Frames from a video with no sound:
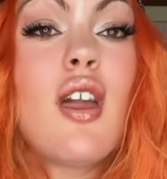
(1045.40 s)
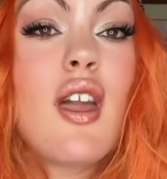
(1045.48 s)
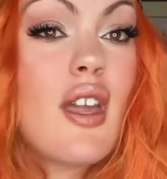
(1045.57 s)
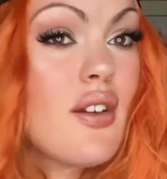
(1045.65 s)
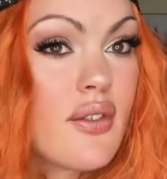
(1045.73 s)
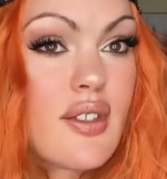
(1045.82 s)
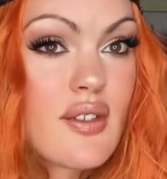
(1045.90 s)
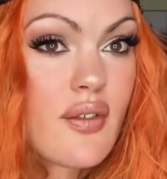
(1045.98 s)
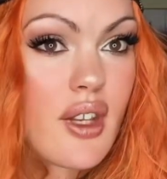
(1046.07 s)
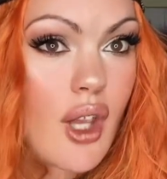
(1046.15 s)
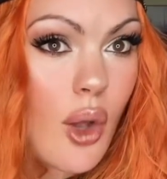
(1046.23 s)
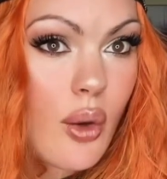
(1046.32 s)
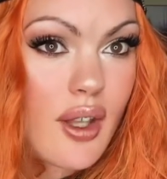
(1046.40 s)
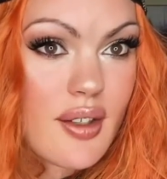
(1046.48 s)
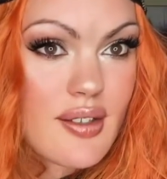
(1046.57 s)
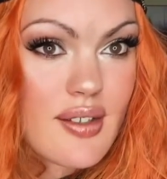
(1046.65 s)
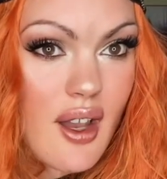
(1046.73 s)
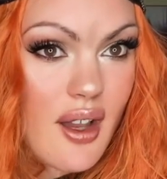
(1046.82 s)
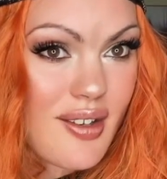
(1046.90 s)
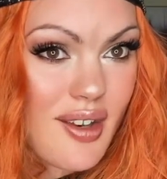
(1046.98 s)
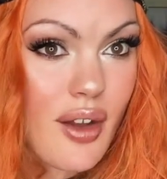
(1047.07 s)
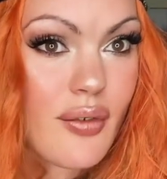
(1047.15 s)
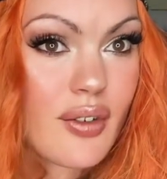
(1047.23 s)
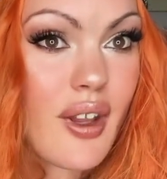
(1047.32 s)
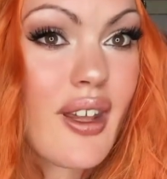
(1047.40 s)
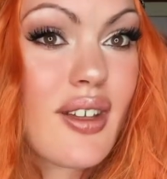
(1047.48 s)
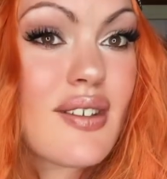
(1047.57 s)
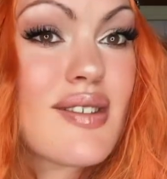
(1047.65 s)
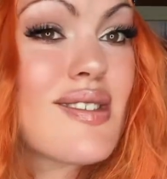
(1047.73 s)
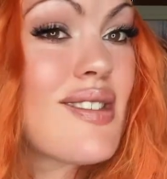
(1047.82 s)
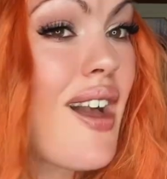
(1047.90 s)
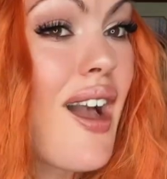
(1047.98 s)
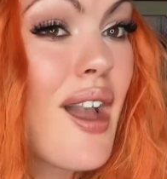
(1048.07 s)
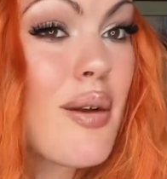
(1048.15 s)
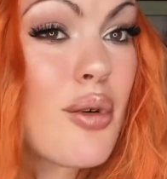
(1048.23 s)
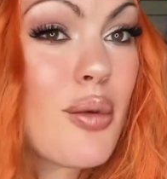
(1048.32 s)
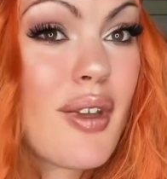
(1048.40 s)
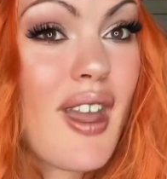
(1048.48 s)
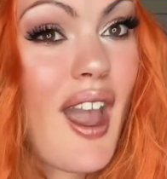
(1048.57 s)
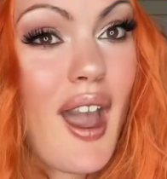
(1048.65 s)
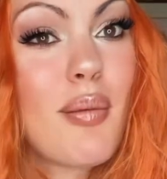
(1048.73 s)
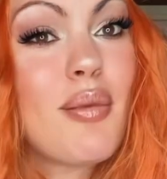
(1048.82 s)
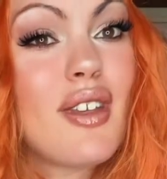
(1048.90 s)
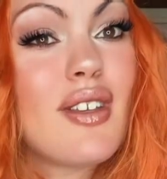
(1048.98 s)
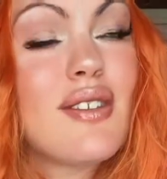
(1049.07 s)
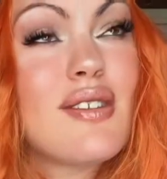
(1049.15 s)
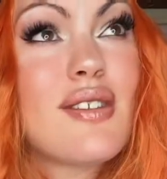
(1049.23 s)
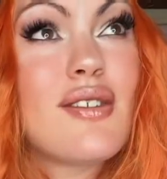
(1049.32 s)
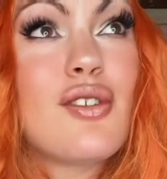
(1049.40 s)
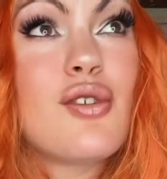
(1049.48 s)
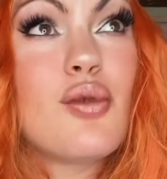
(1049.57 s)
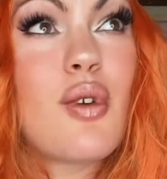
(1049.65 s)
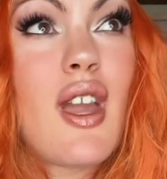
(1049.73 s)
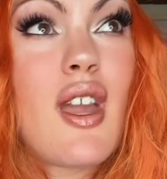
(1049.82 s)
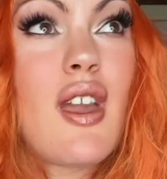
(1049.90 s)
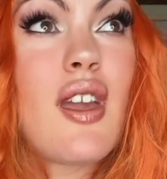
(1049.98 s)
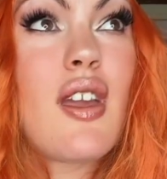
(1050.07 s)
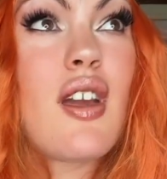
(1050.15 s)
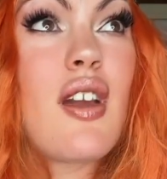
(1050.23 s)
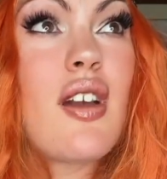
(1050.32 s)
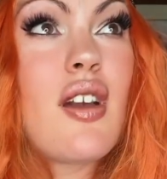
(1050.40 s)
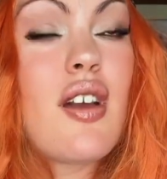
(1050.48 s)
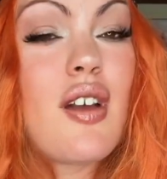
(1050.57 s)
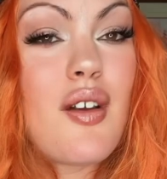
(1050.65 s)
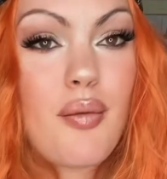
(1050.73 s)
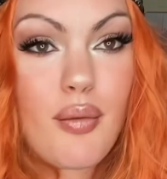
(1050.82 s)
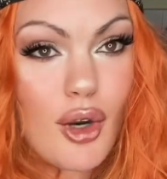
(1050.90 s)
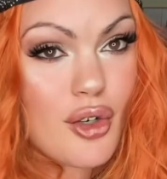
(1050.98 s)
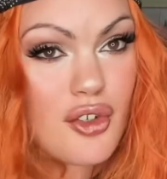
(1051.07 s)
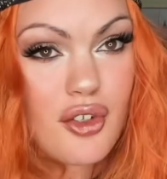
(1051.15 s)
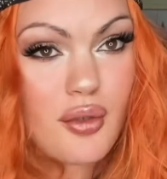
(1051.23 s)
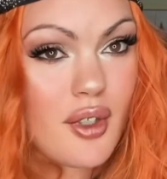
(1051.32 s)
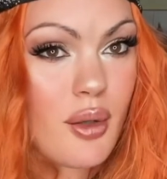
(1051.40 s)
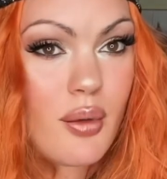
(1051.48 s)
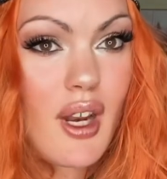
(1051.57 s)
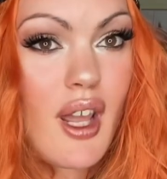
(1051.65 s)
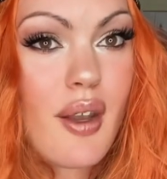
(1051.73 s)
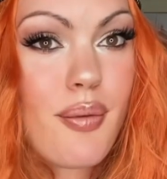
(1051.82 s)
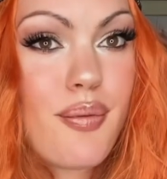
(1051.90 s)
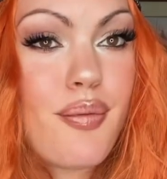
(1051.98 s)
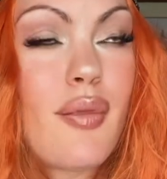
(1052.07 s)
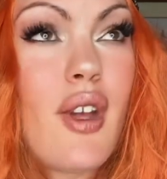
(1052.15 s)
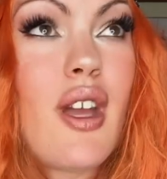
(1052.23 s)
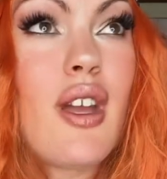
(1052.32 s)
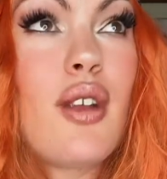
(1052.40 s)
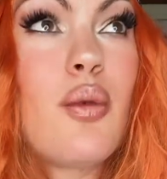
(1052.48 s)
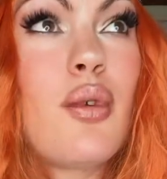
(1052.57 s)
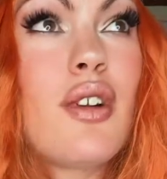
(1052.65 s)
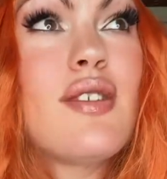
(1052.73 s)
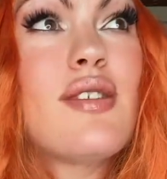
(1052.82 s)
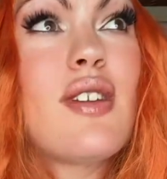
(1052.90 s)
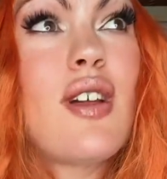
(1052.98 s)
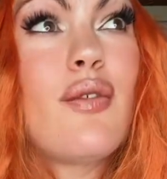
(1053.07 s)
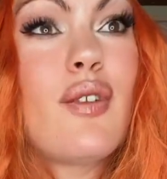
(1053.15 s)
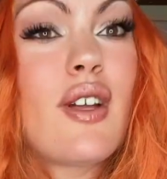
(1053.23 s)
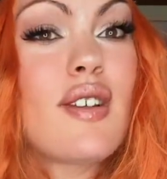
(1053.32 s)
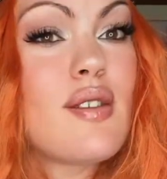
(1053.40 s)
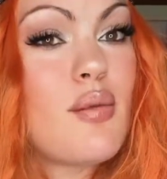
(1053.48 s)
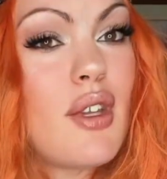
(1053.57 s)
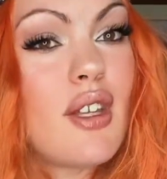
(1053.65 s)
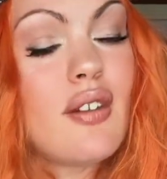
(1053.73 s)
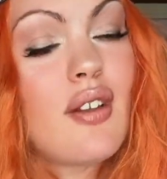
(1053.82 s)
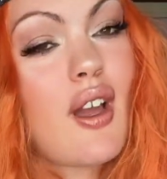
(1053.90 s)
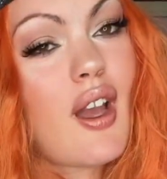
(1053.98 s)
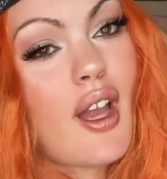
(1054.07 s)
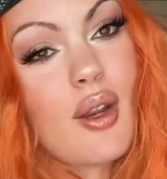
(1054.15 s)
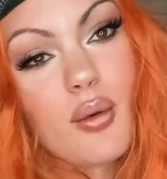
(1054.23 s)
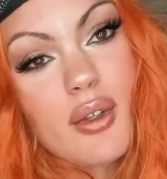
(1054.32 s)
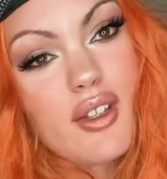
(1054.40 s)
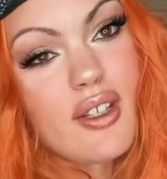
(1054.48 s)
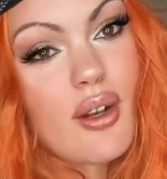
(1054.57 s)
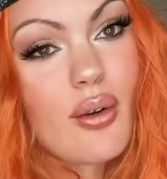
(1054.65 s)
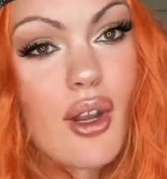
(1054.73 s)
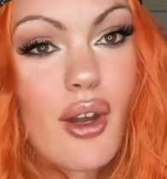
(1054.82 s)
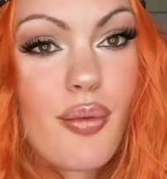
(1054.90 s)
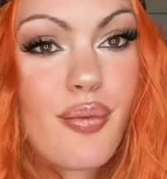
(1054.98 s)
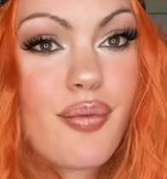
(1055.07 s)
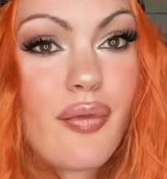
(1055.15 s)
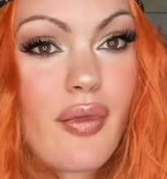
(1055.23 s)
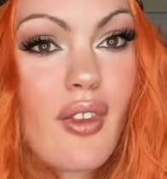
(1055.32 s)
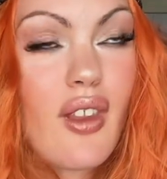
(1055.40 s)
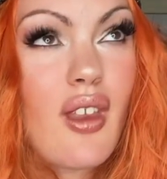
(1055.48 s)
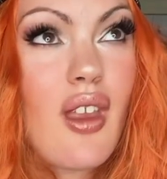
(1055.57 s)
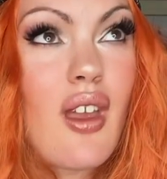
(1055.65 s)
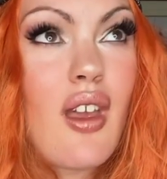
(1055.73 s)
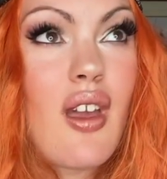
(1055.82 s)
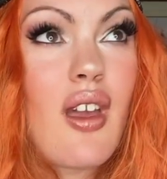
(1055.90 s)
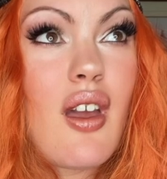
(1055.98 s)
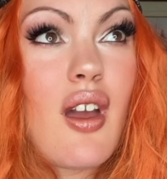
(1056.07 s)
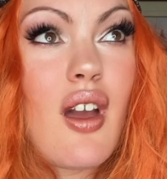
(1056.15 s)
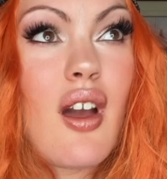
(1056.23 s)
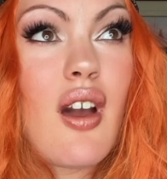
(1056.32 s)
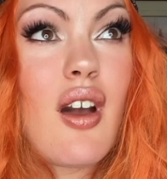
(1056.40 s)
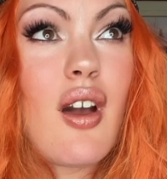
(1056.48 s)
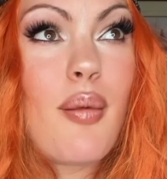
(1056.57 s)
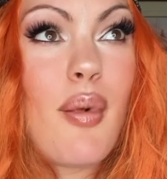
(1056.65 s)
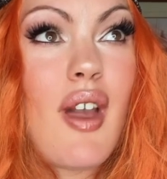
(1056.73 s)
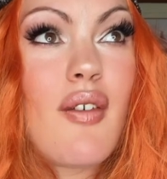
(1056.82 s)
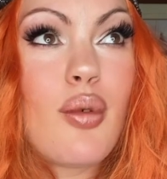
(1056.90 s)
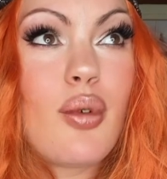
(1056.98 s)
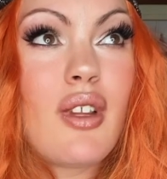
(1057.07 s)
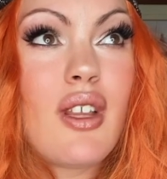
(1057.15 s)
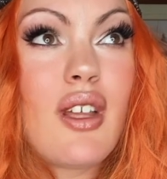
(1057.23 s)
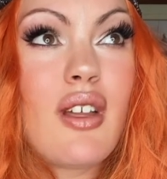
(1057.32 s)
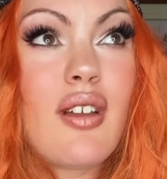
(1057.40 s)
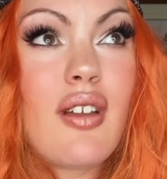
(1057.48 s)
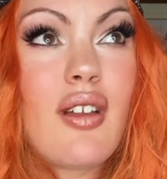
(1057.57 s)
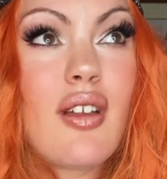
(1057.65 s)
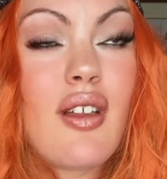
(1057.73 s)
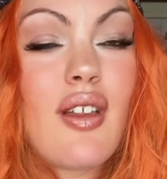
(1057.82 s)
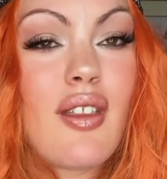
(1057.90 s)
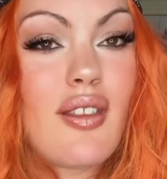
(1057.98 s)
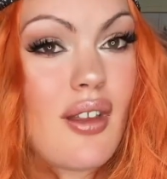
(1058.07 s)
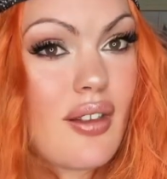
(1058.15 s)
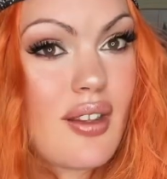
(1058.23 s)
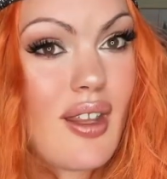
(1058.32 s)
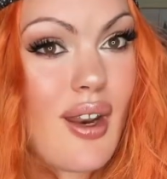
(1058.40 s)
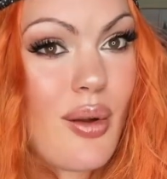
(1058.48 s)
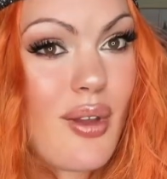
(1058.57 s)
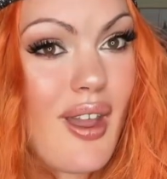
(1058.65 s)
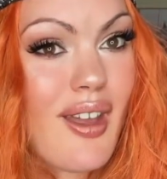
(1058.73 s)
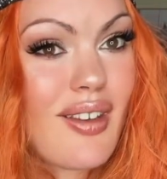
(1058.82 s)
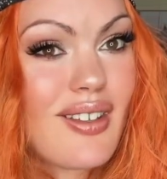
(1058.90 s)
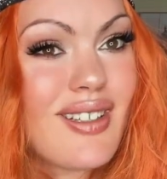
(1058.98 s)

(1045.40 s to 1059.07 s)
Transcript: If this video gets enough likes, I will be happy to do a part 2 Q&A. And what does enough likes mean? I really don't know. I haven't really thought that out yet.